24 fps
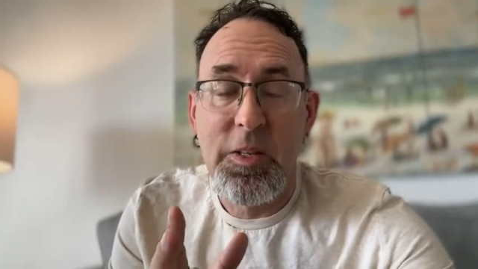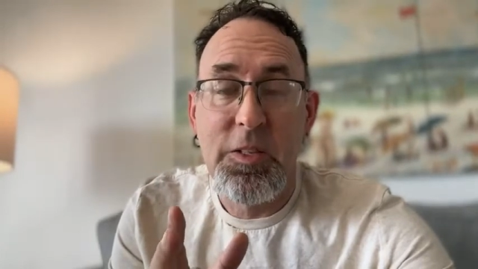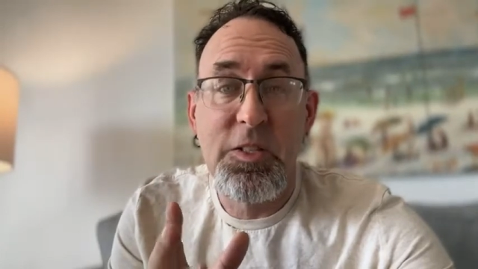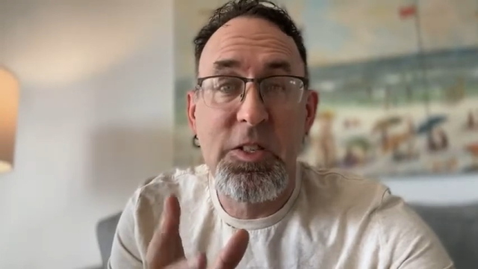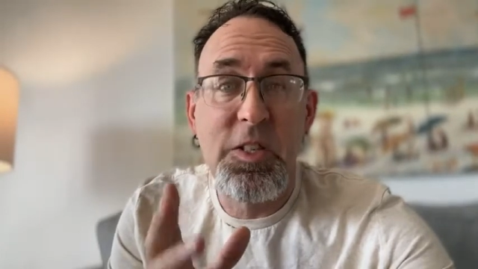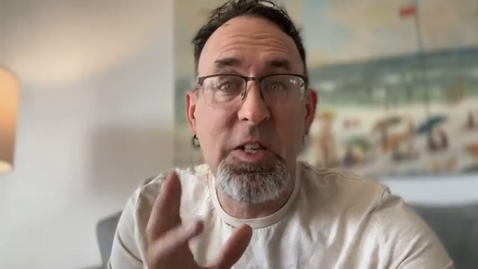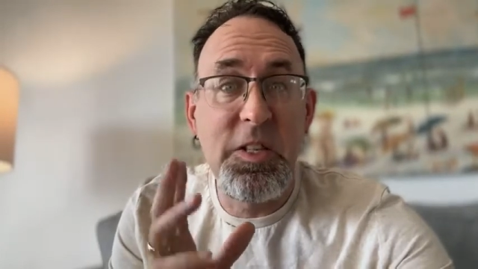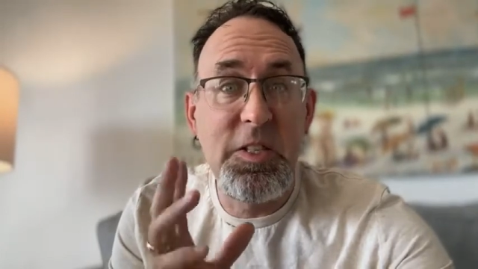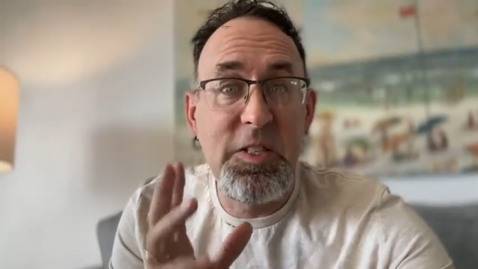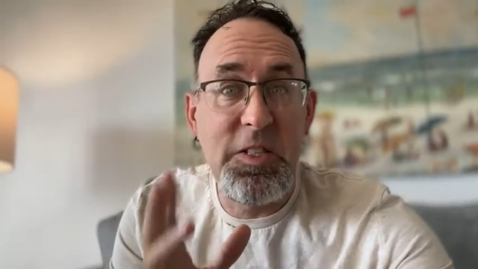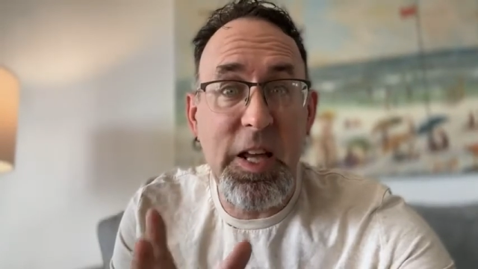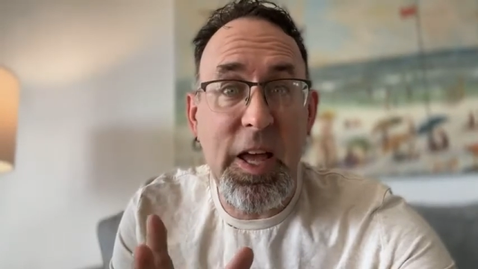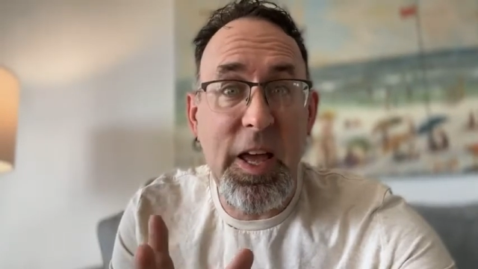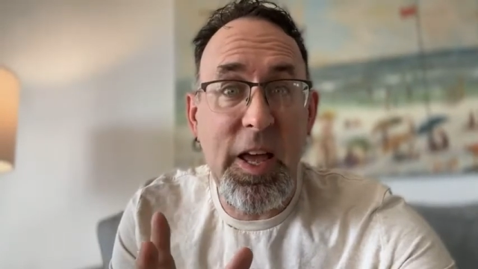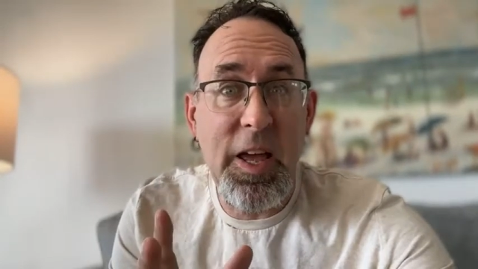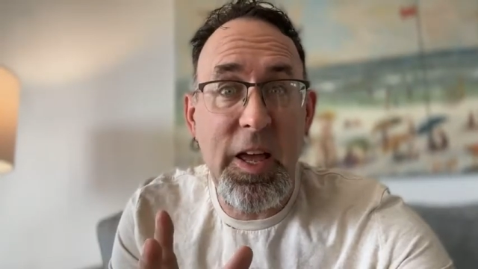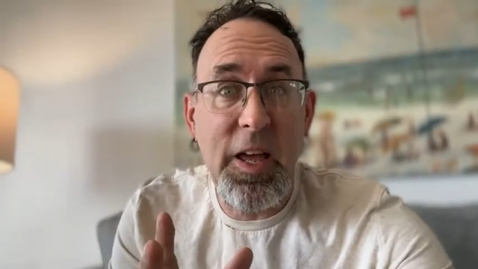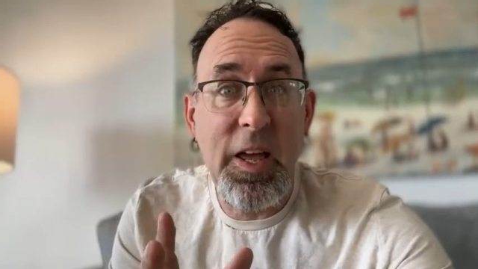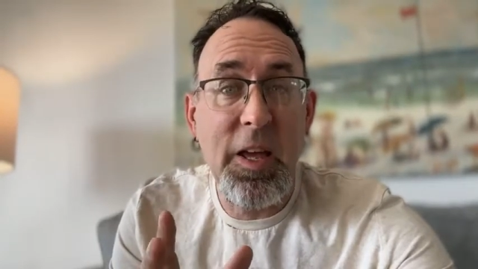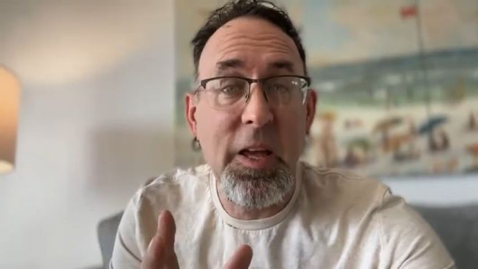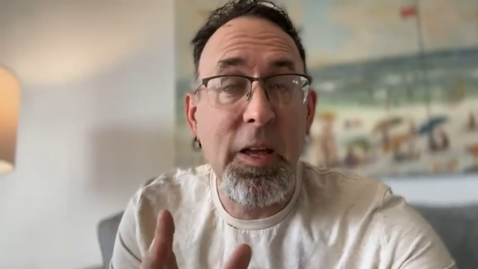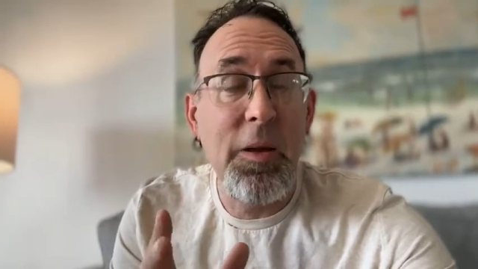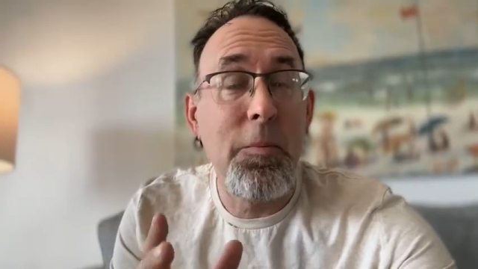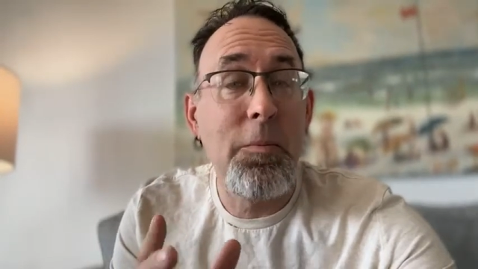
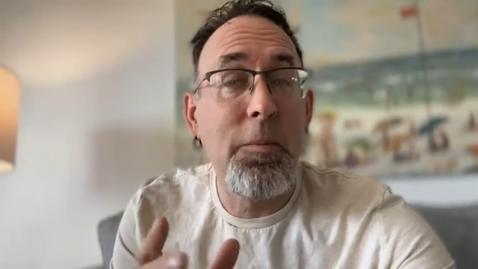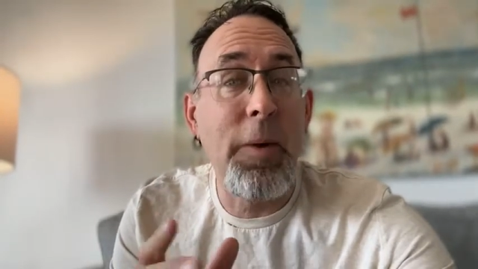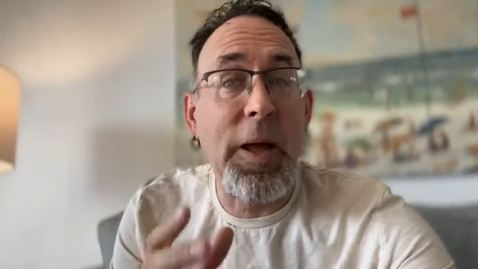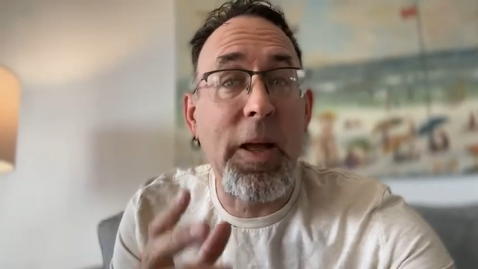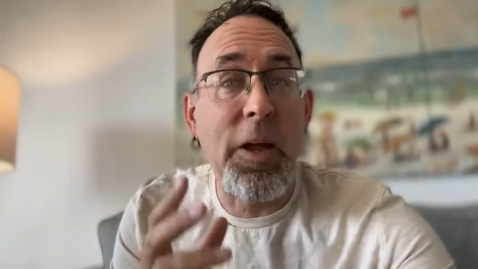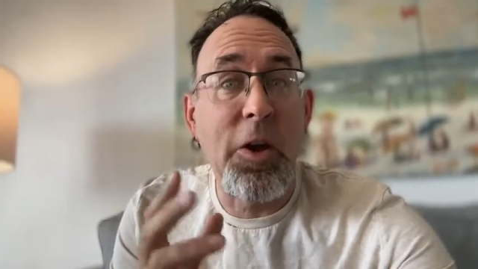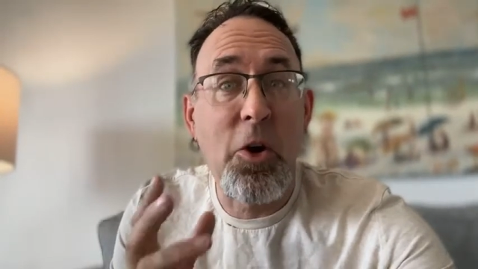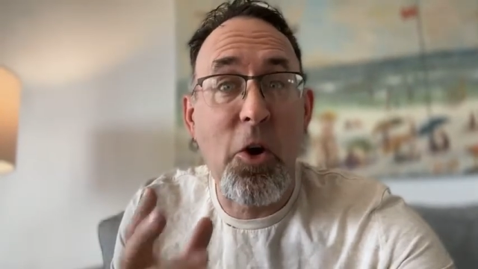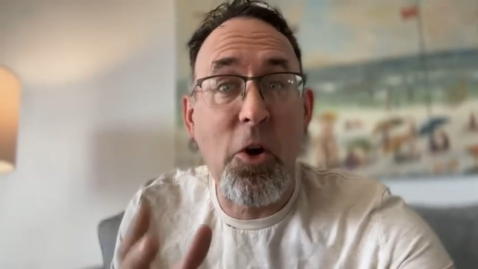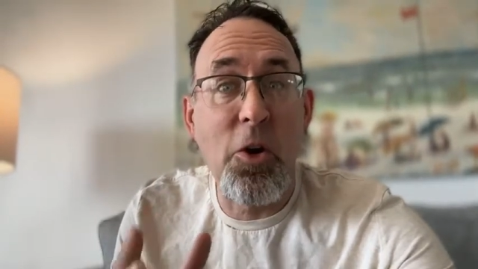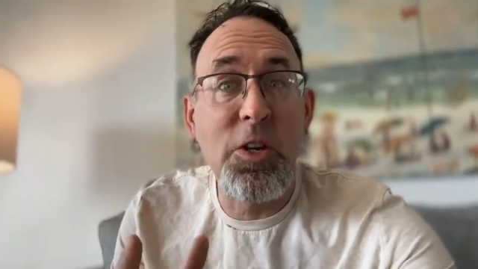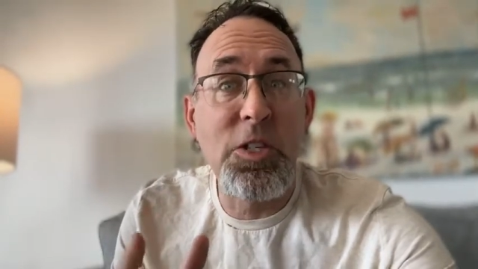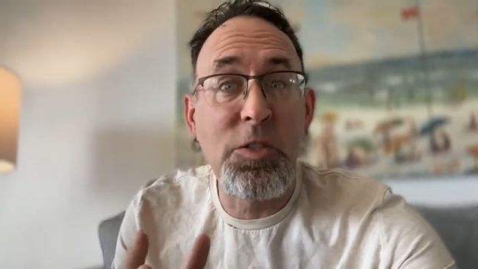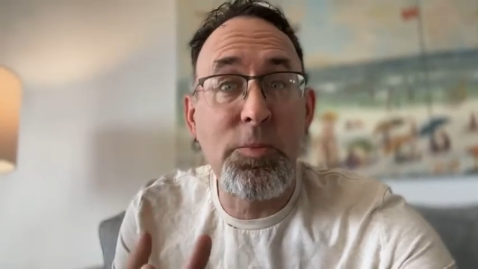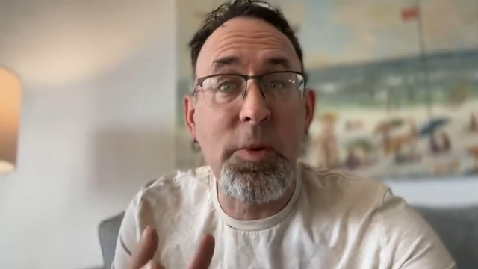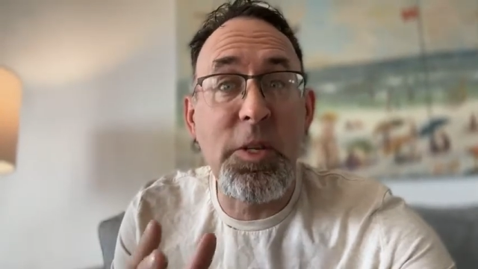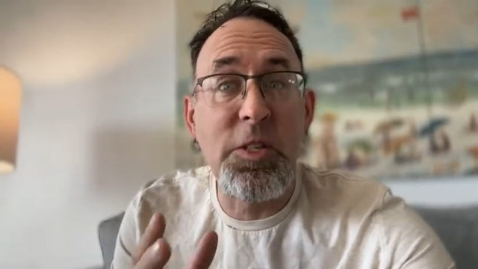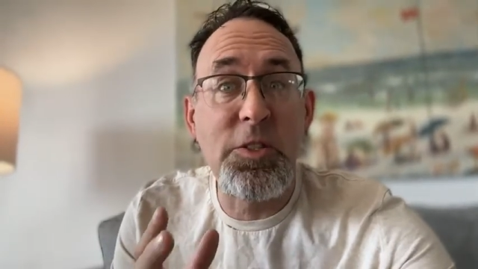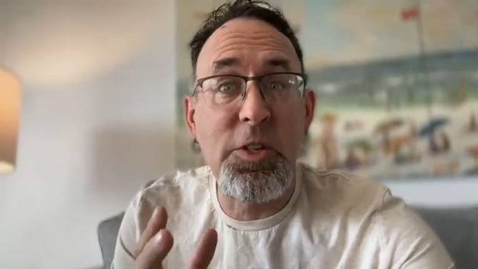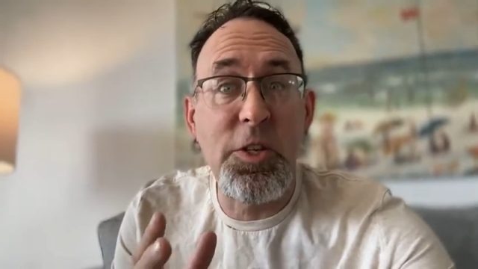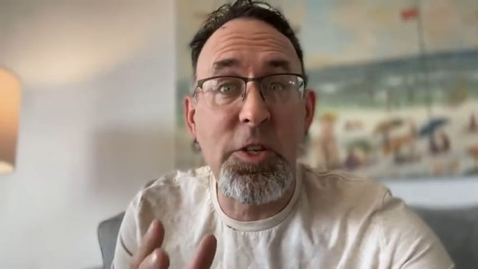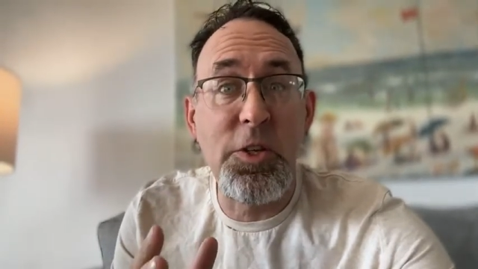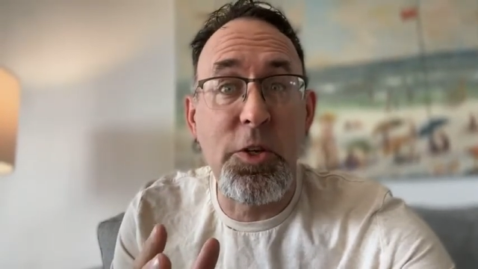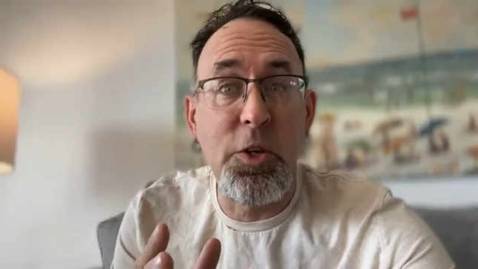Today, my
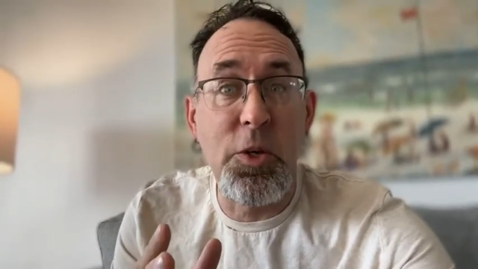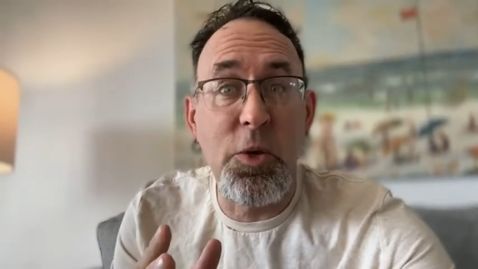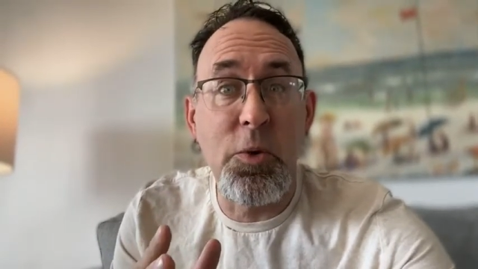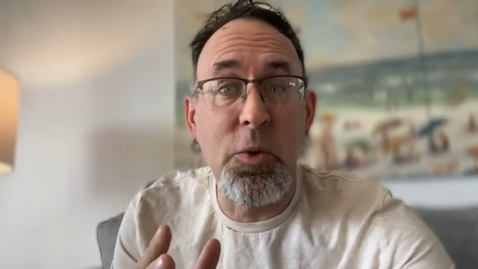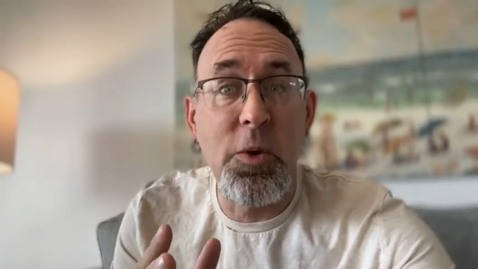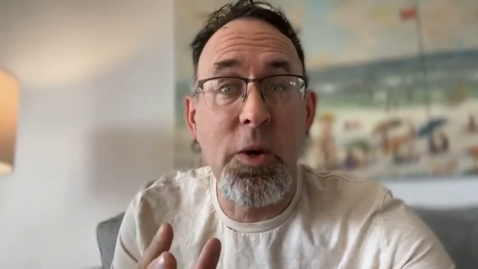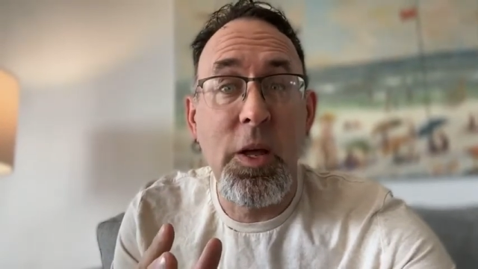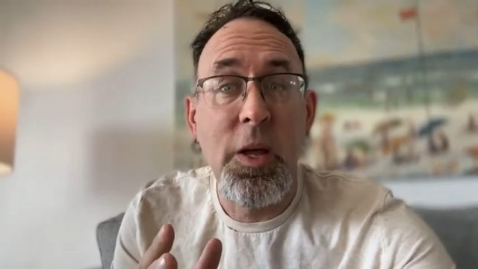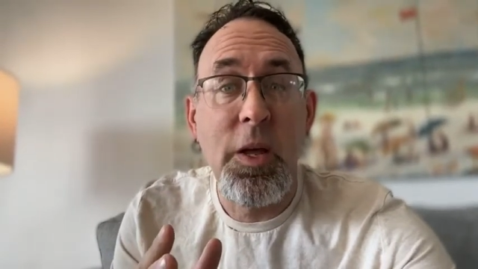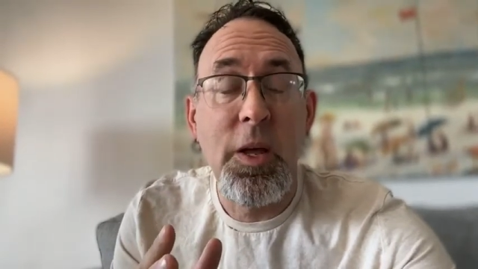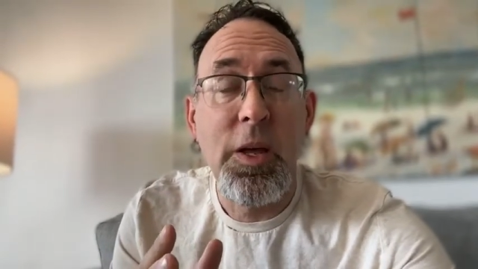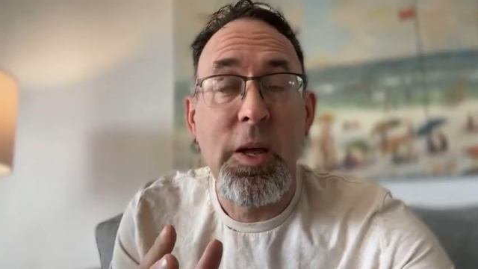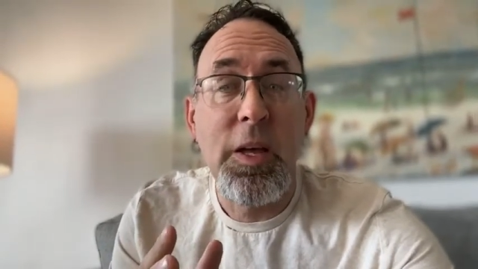encouragement to you